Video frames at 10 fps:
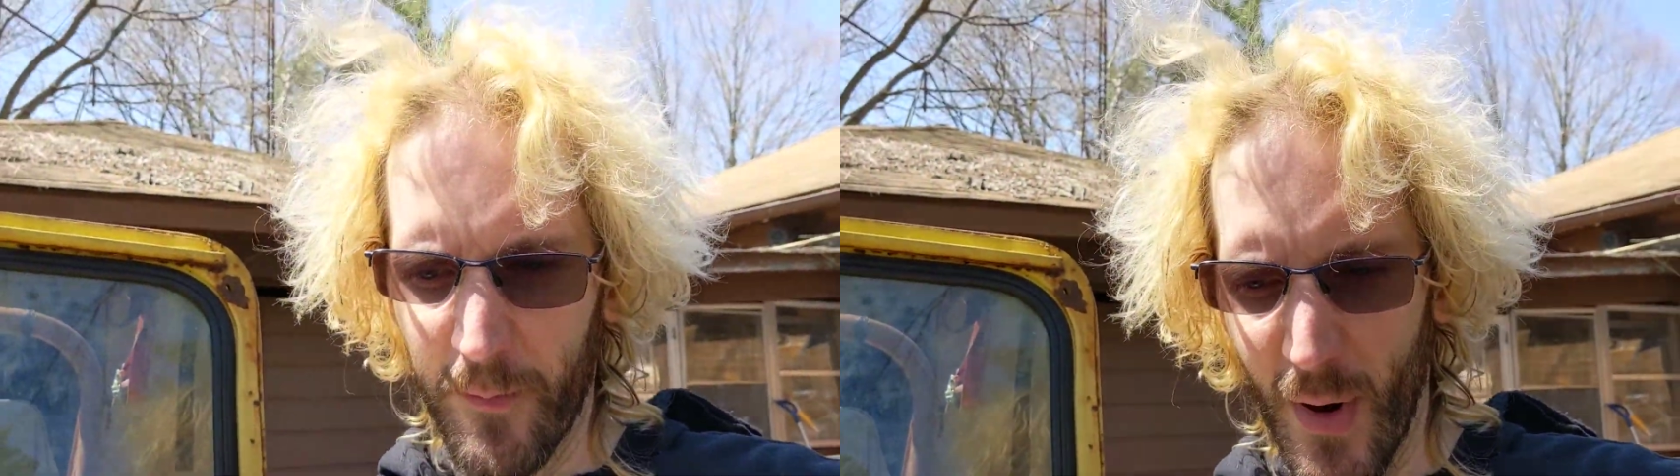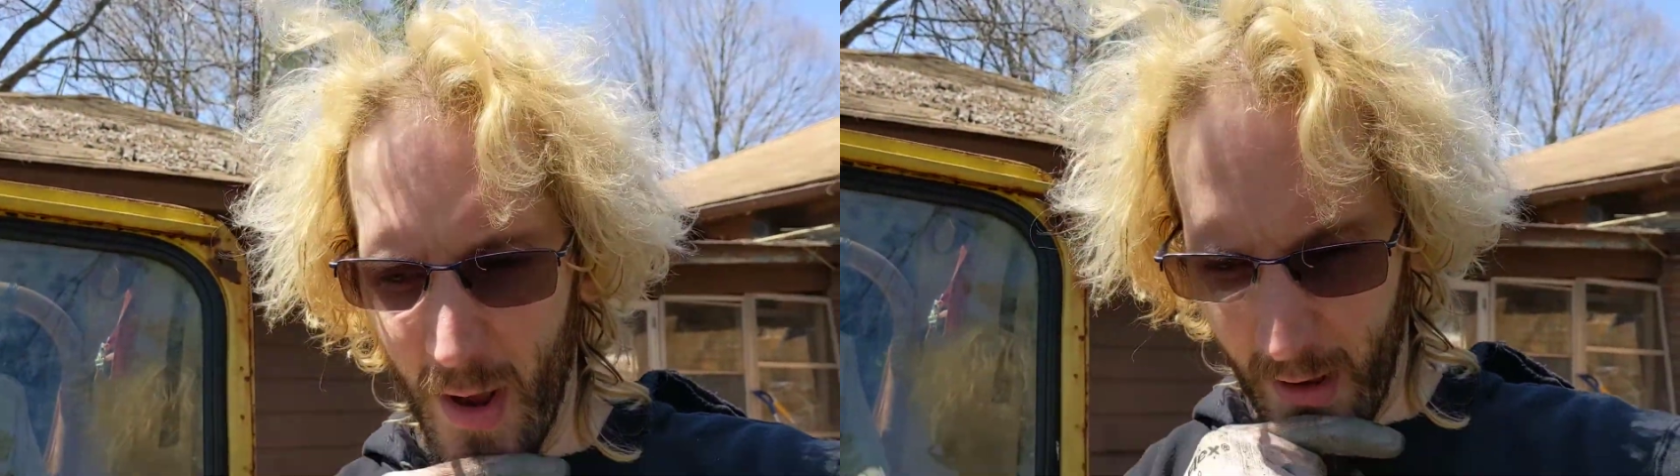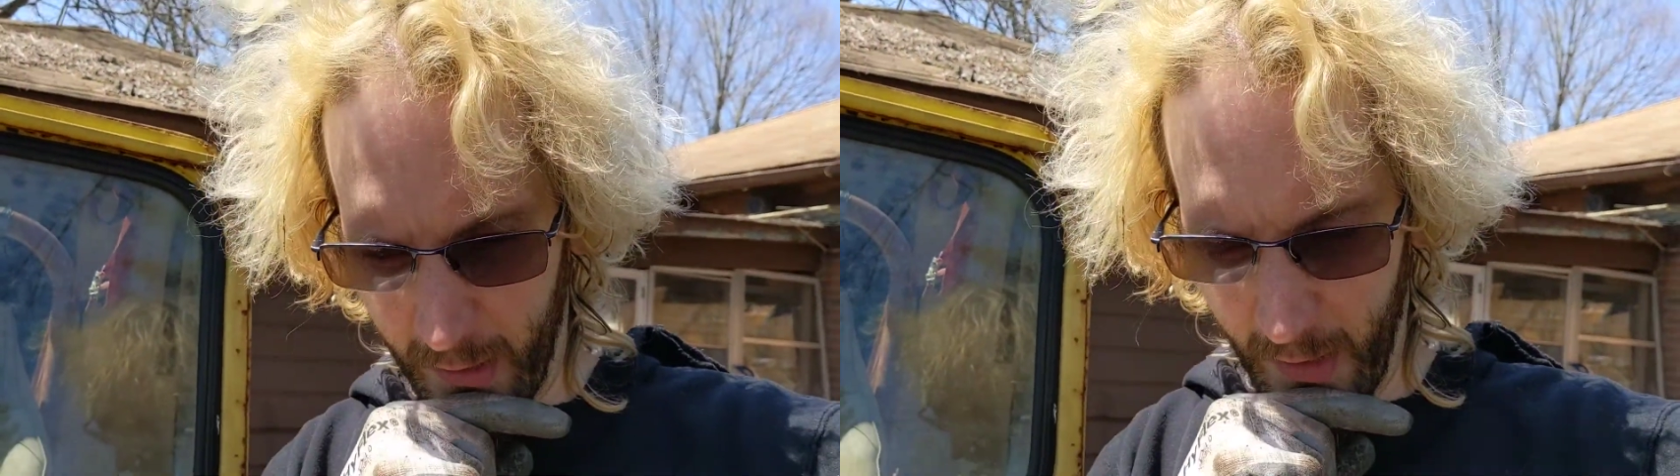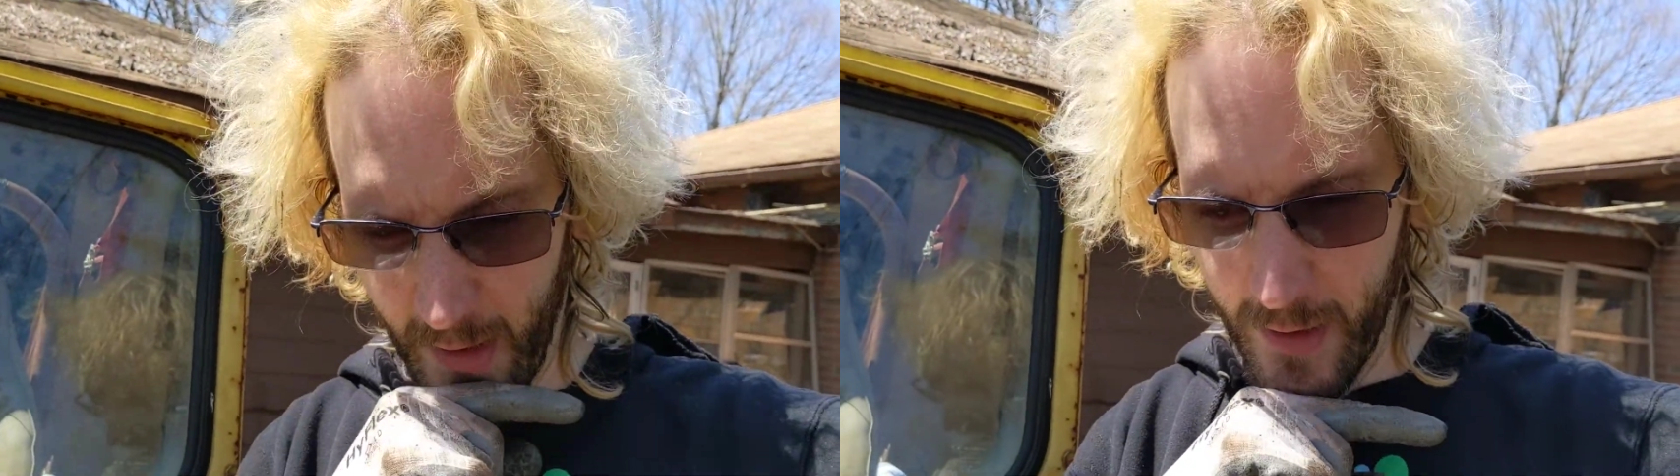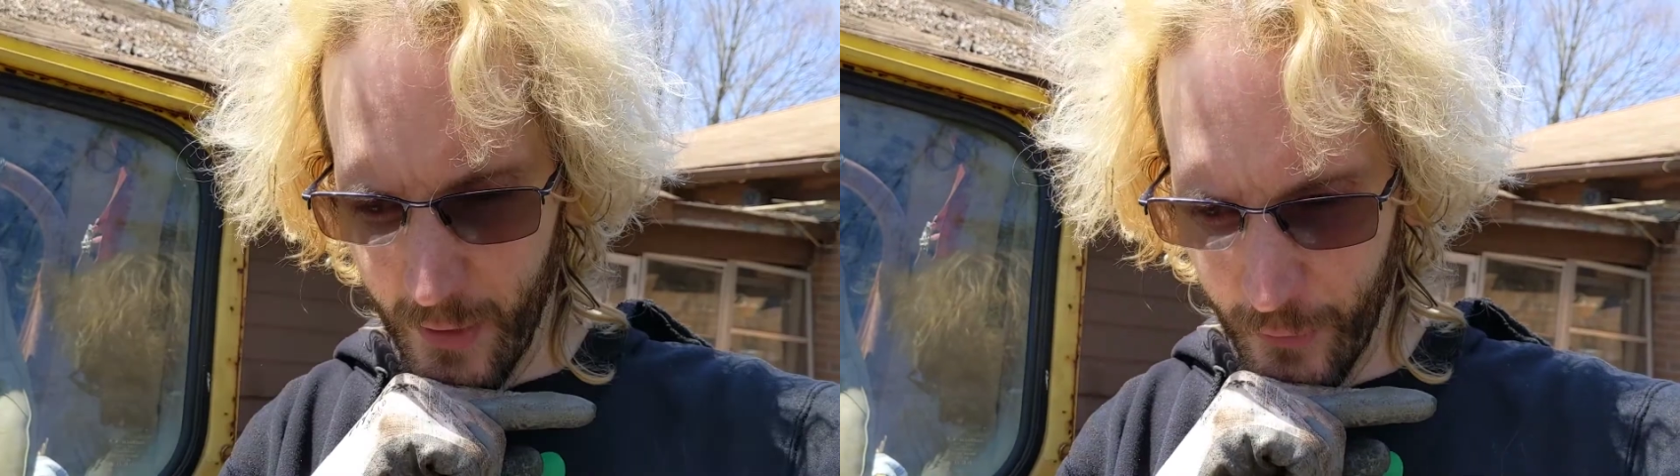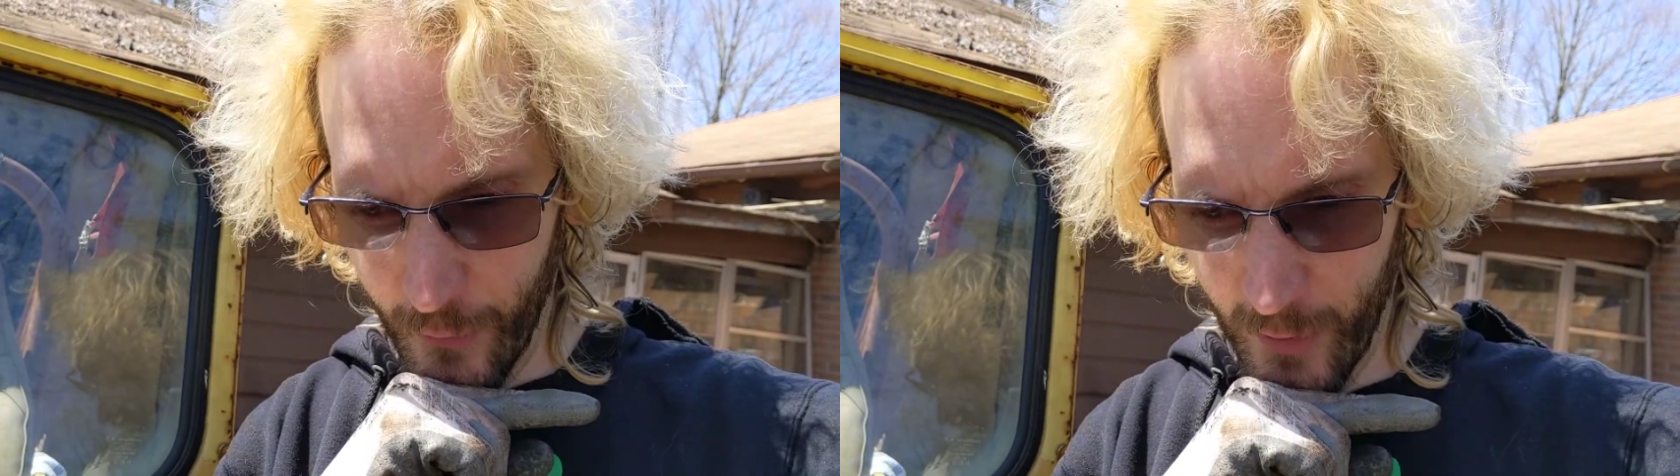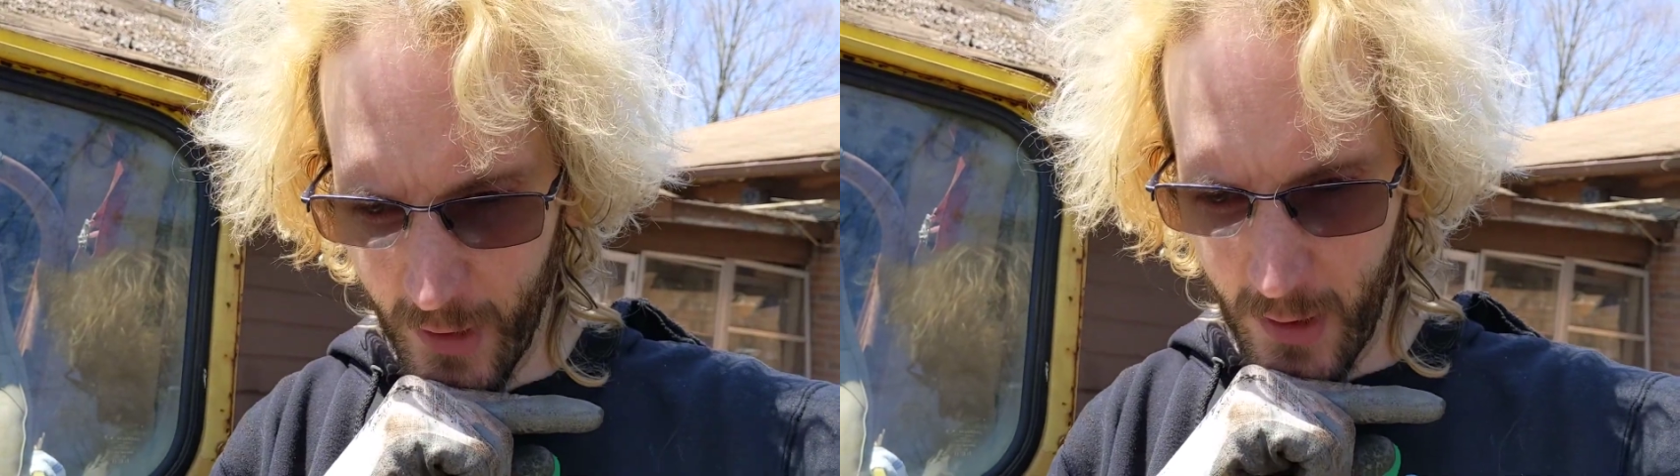put on a new